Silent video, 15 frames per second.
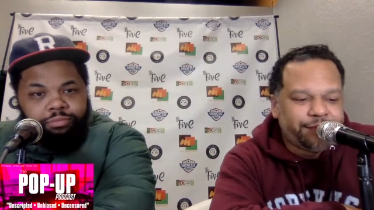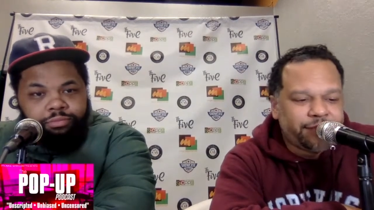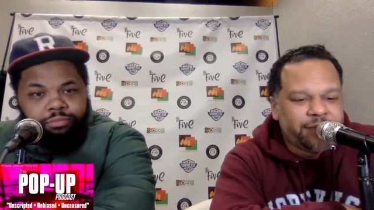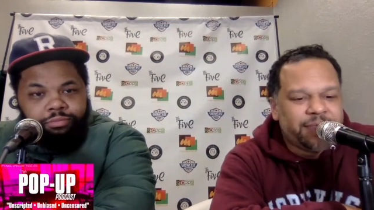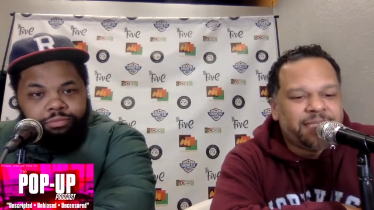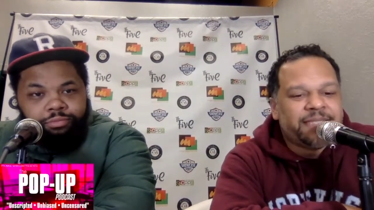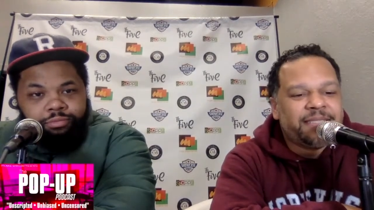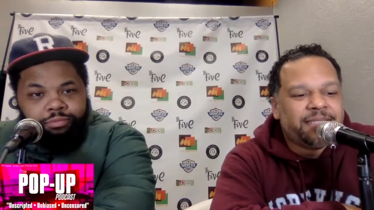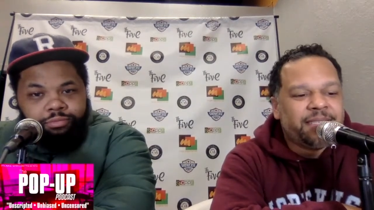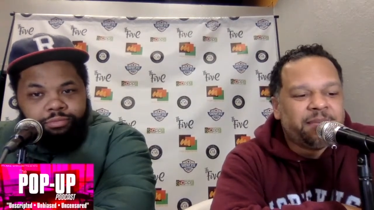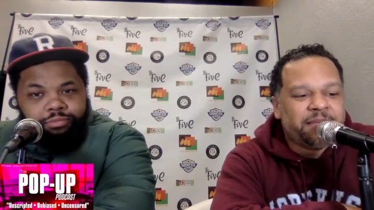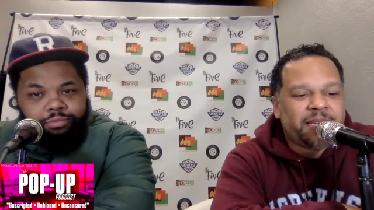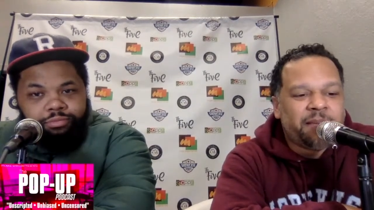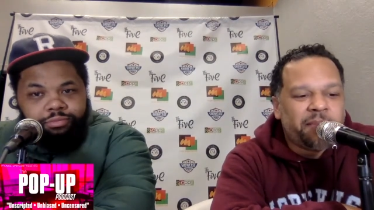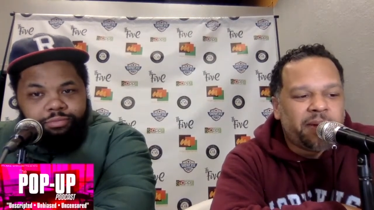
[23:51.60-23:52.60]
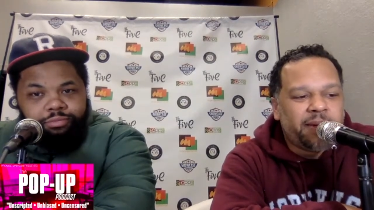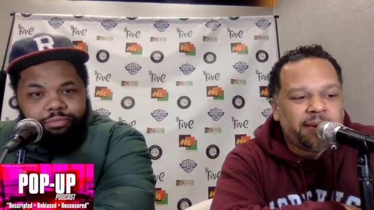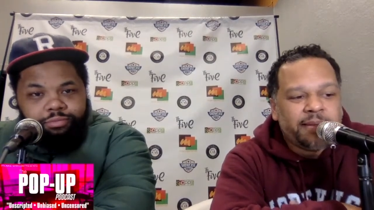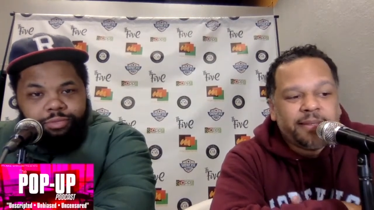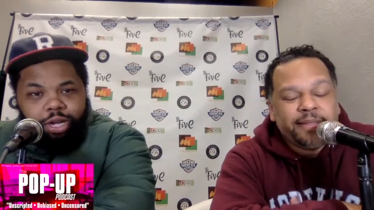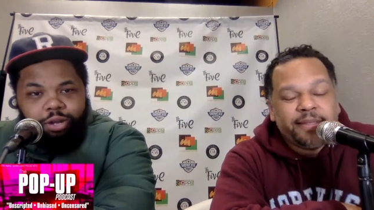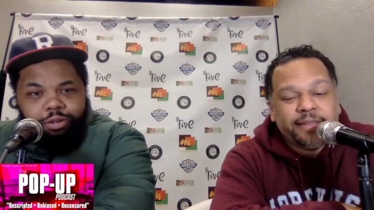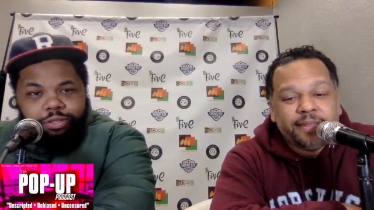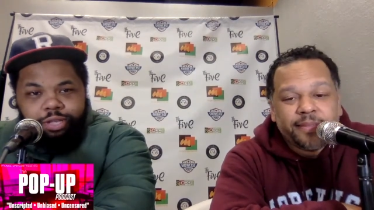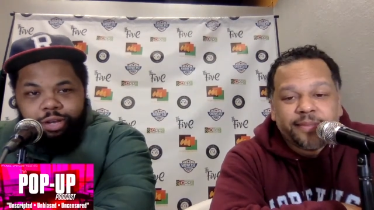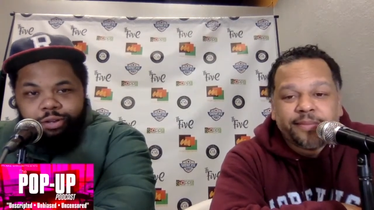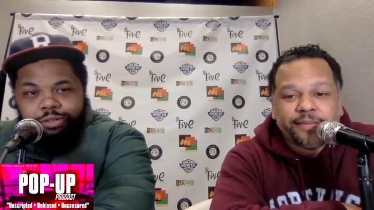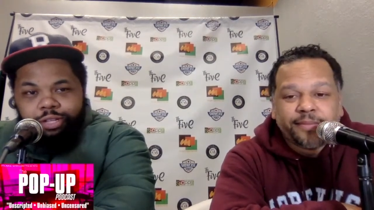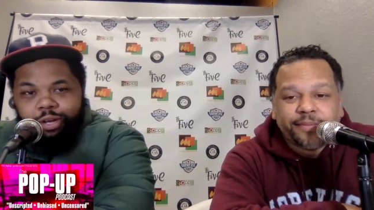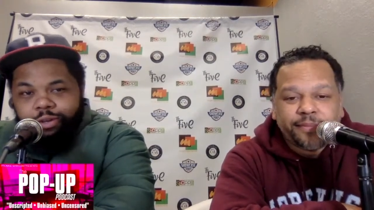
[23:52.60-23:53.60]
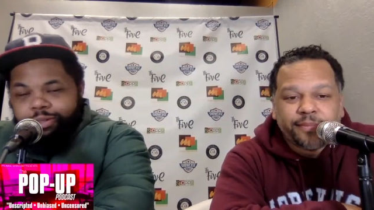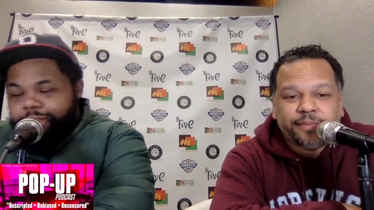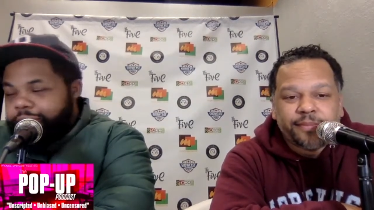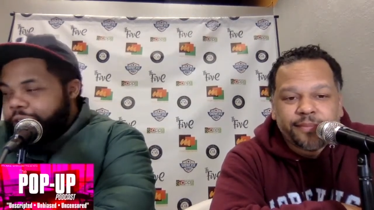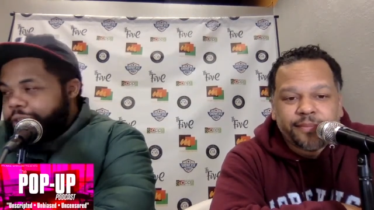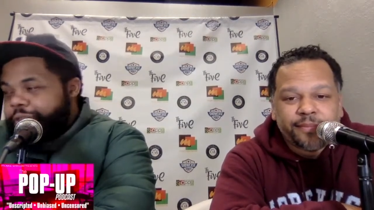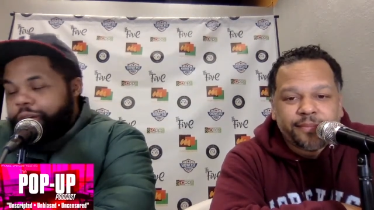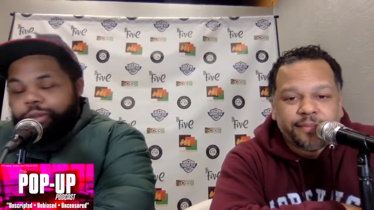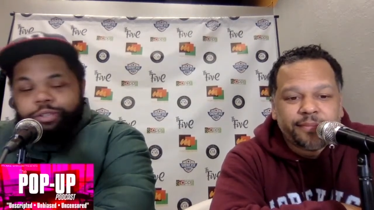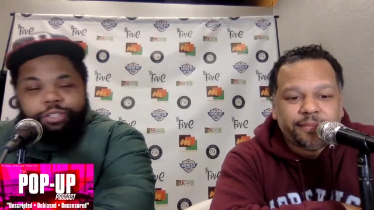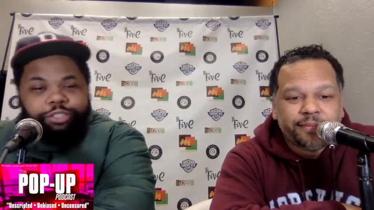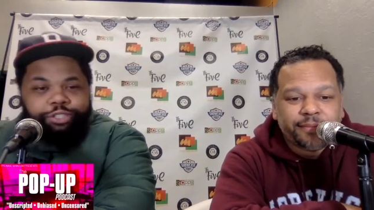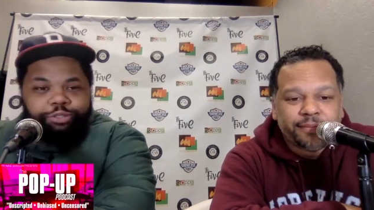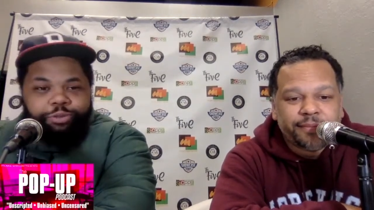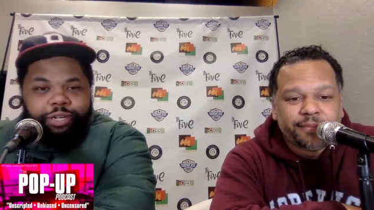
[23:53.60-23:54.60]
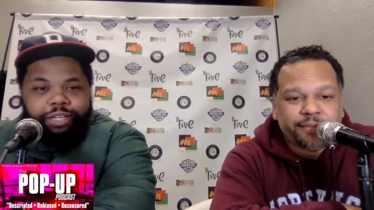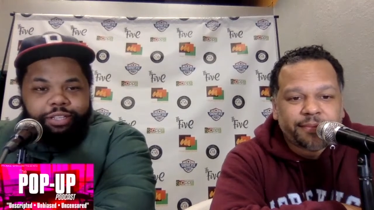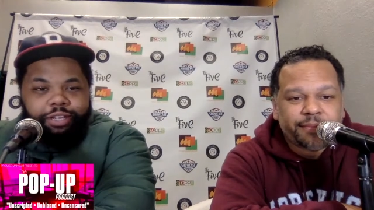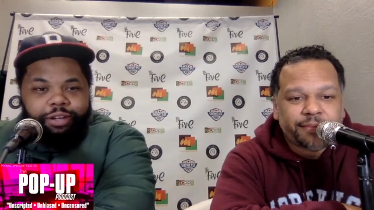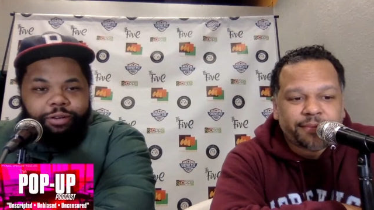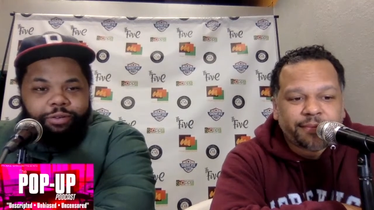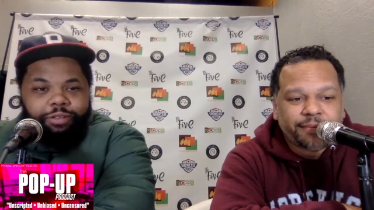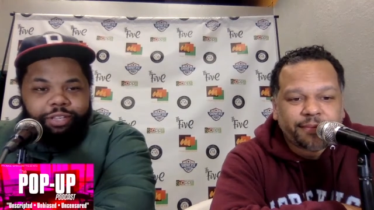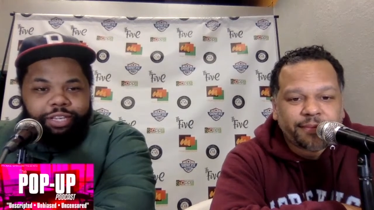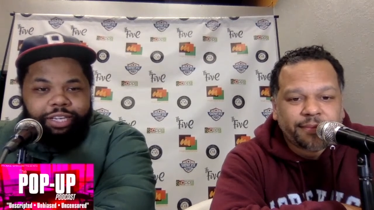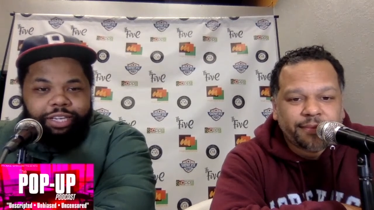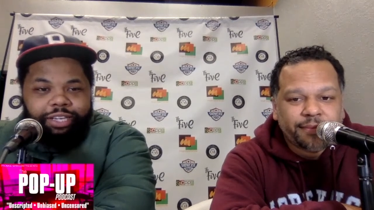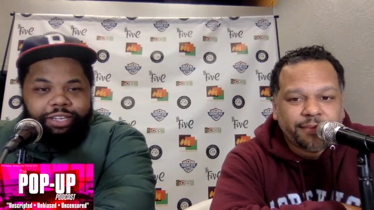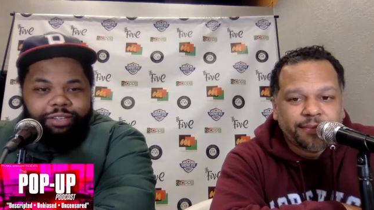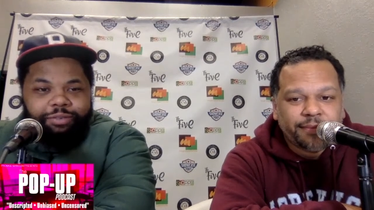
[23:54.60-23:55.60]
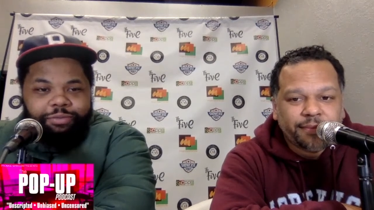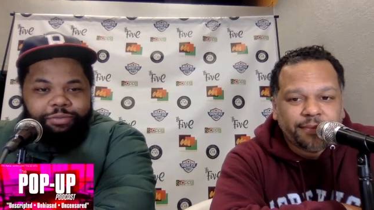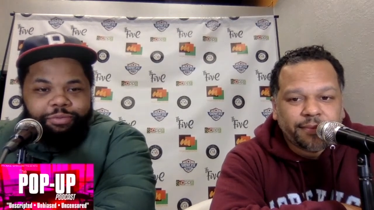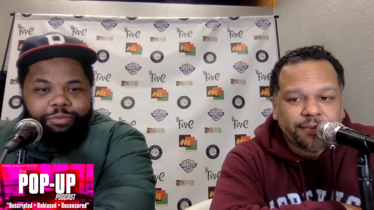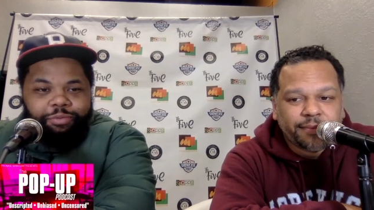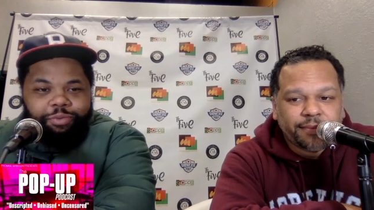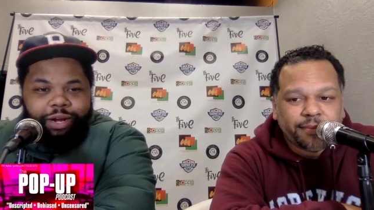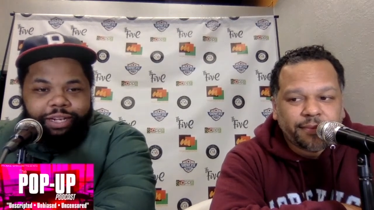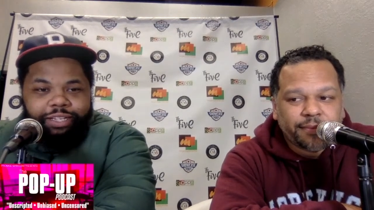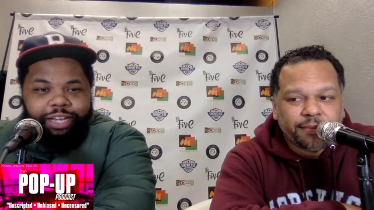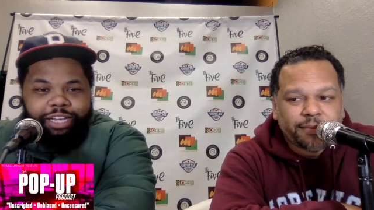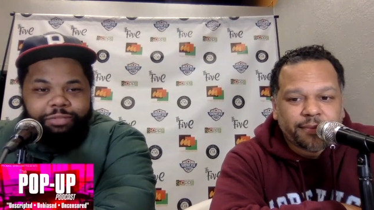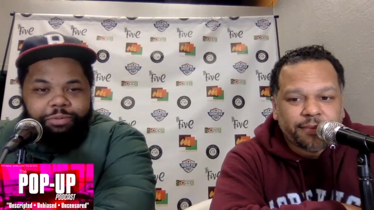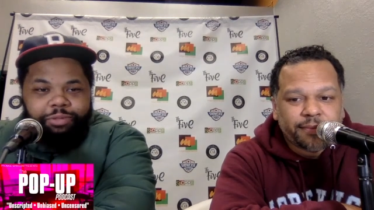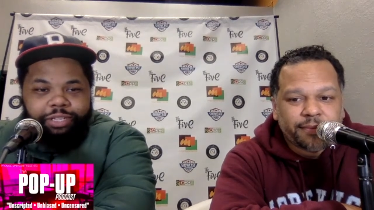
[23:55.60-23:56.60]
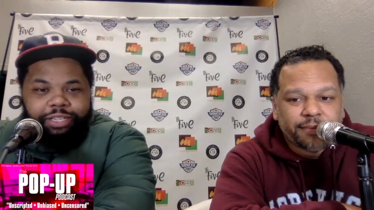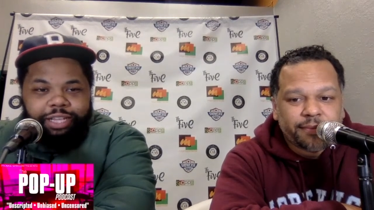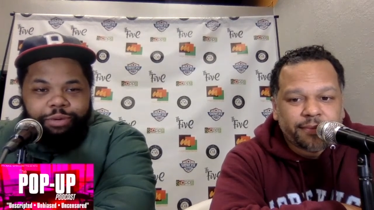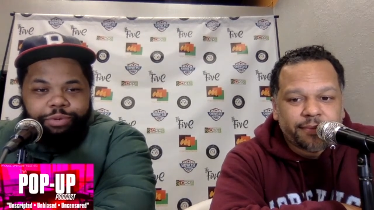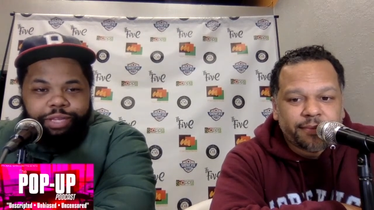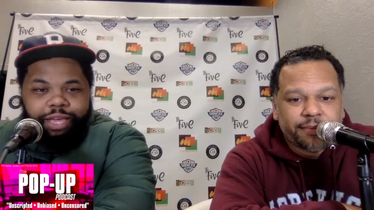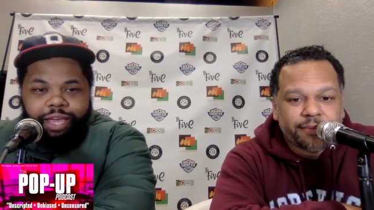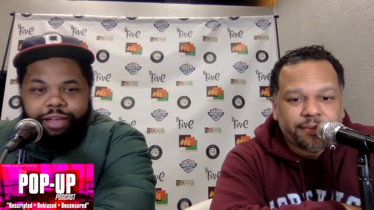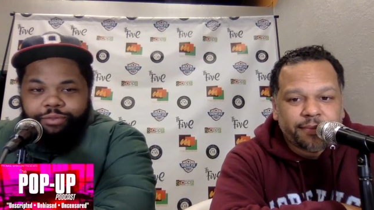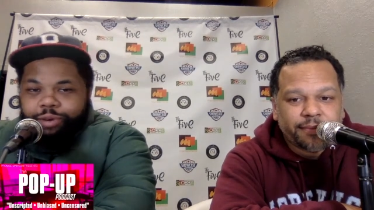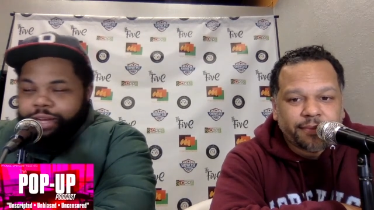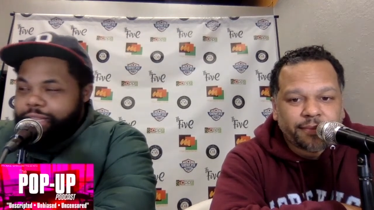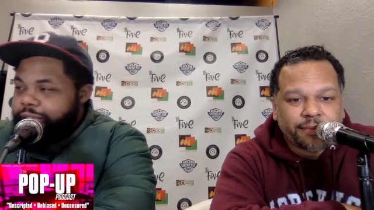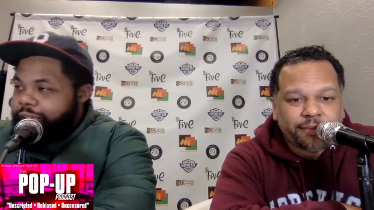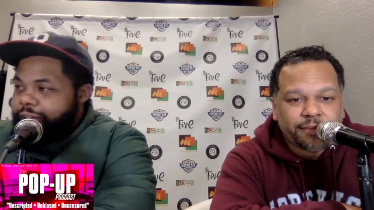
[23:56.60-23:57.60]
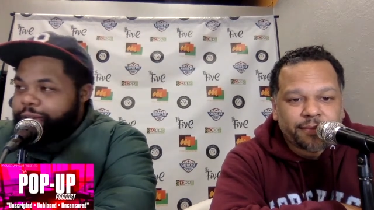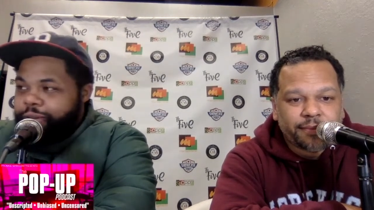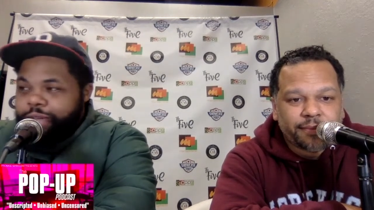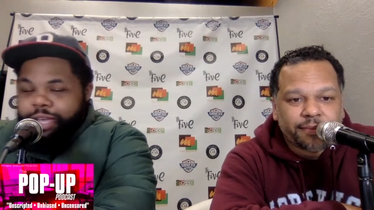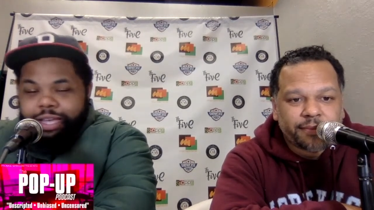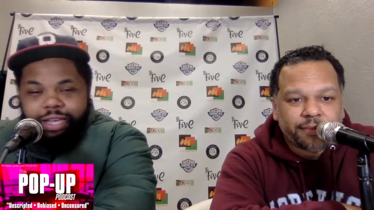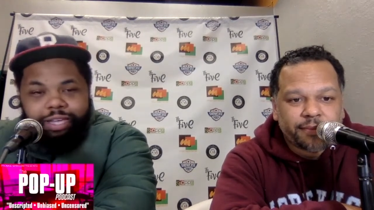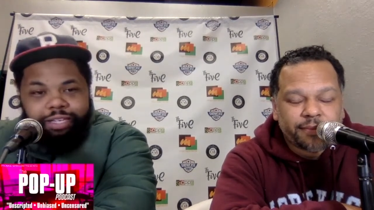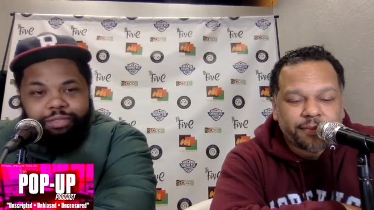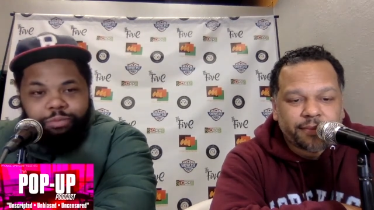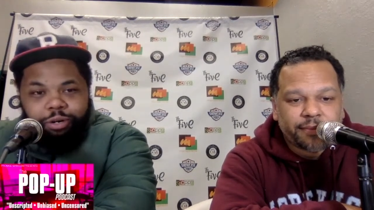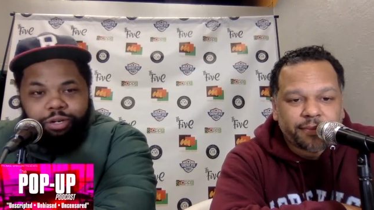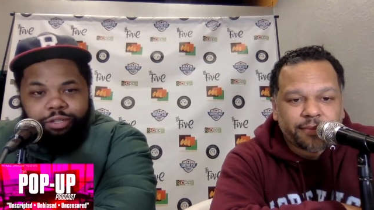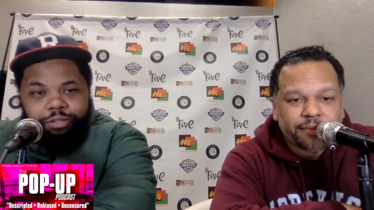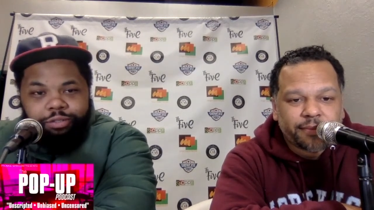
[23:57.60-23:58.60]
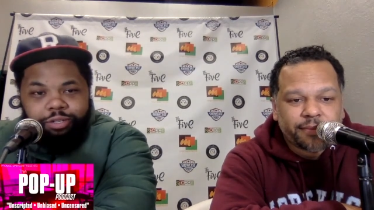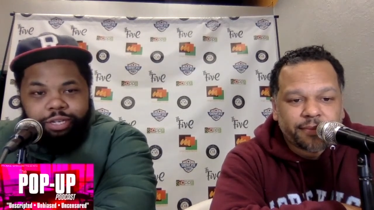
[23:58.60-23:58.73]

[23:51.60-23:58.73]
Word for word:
Speaker 1: So this shit I'm talking about.
Speaker 2: Don't don't don't. The only street, the only recognizable thing that we have right now is Martin Luther